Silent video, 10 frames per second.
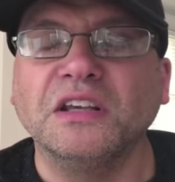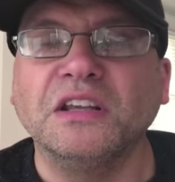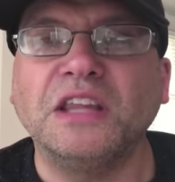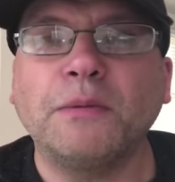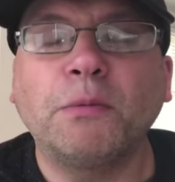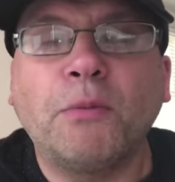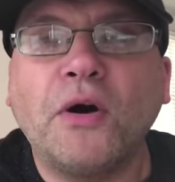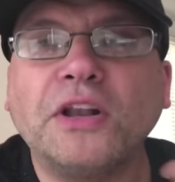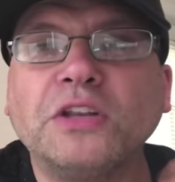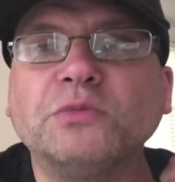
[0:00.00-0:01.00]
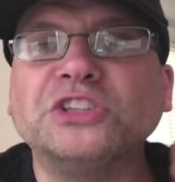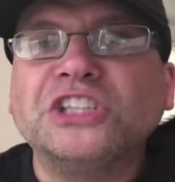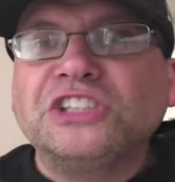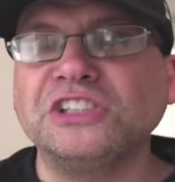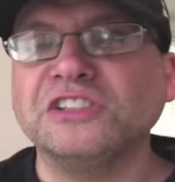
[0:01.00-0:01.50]
They're part of the
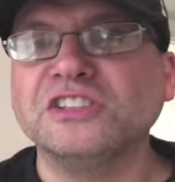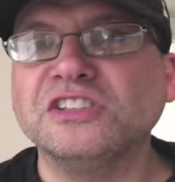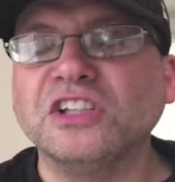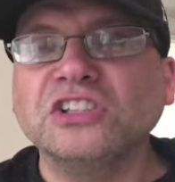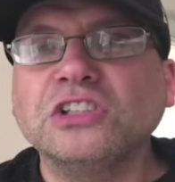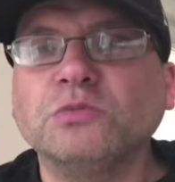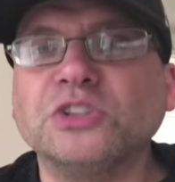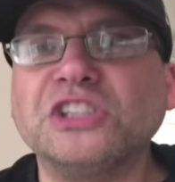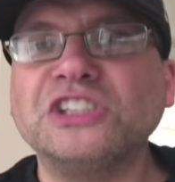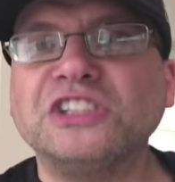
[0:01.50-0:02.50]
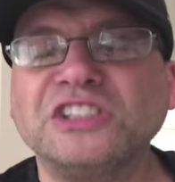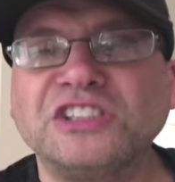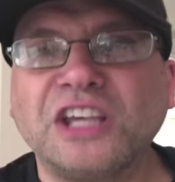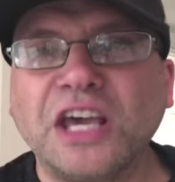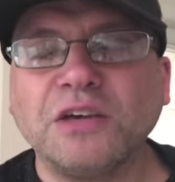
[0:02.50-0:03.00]
Resistance. Doesn't the
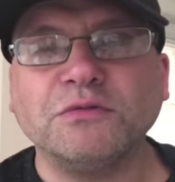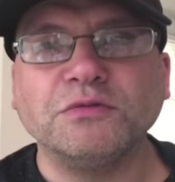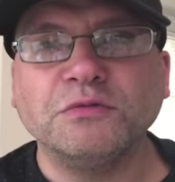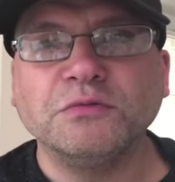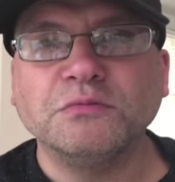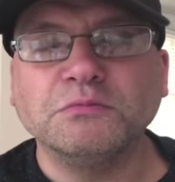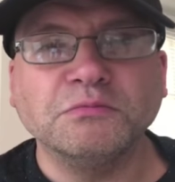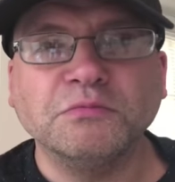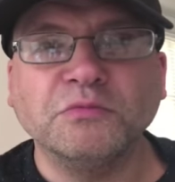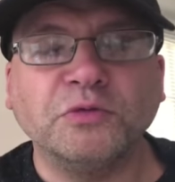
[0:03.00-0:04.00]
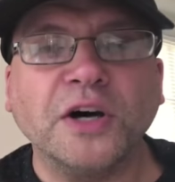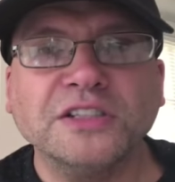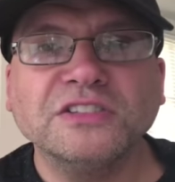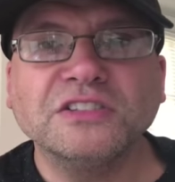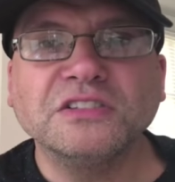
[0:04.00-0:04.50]
Resistance have
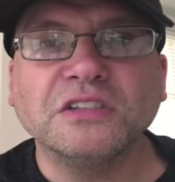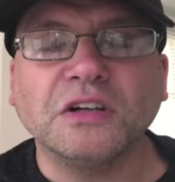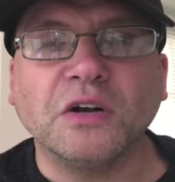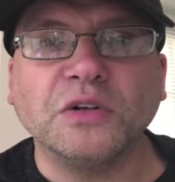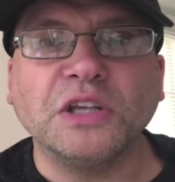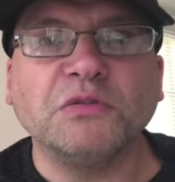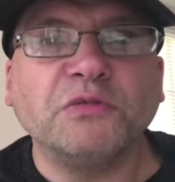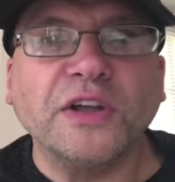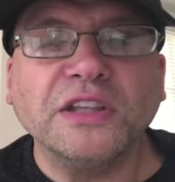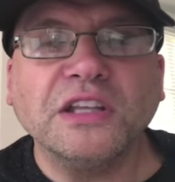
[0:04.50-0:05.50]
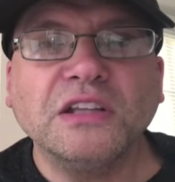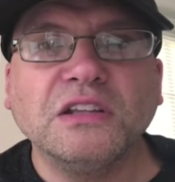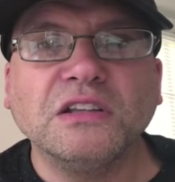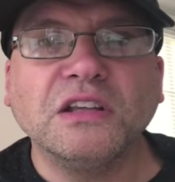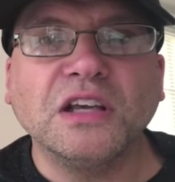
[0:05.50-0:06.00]
funds? Aren't they funded?
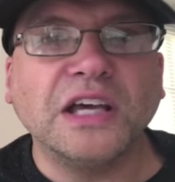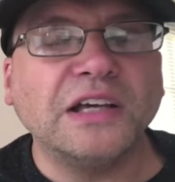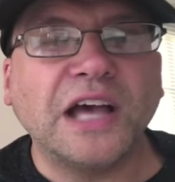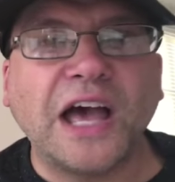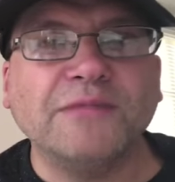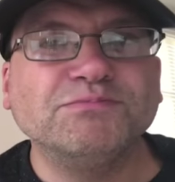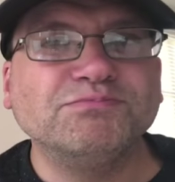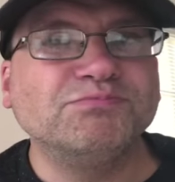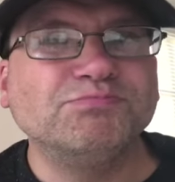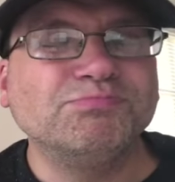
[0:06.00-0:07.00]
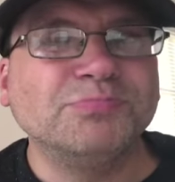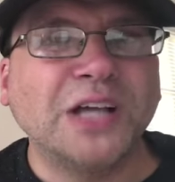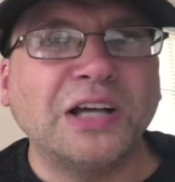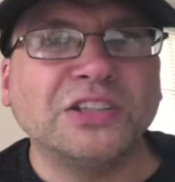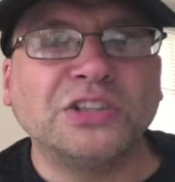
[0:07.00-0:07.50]

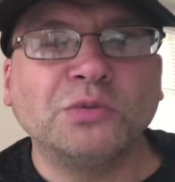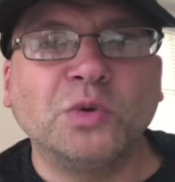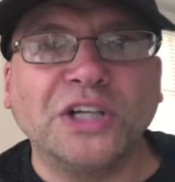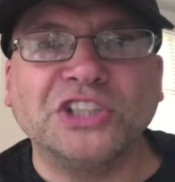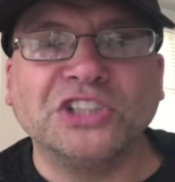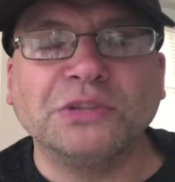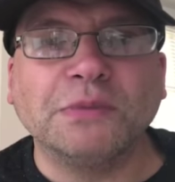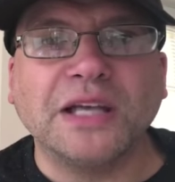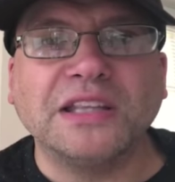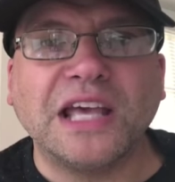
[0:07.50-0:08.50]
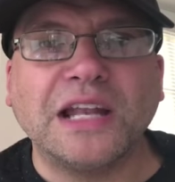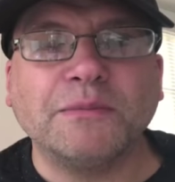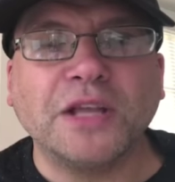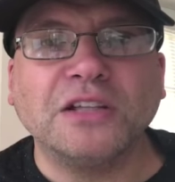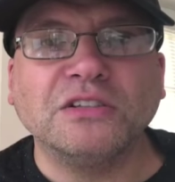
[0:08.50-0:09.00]
Uh, some questions about that
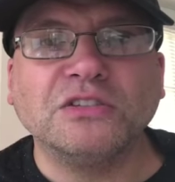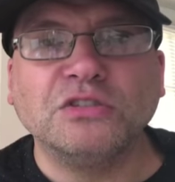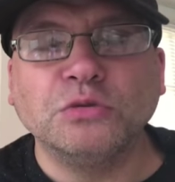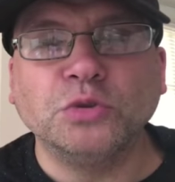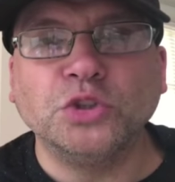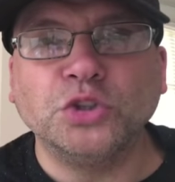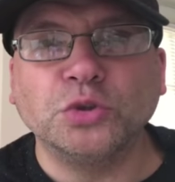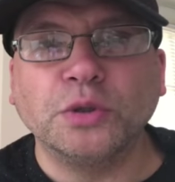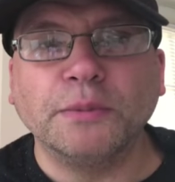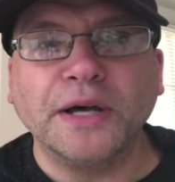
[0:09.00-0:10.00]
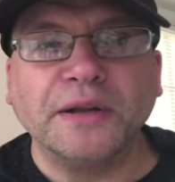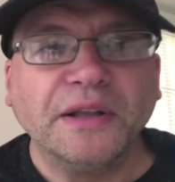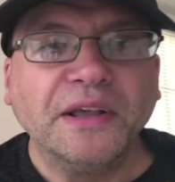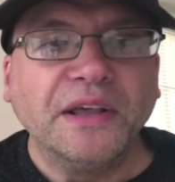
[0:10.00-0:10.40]
I'm not too sure about.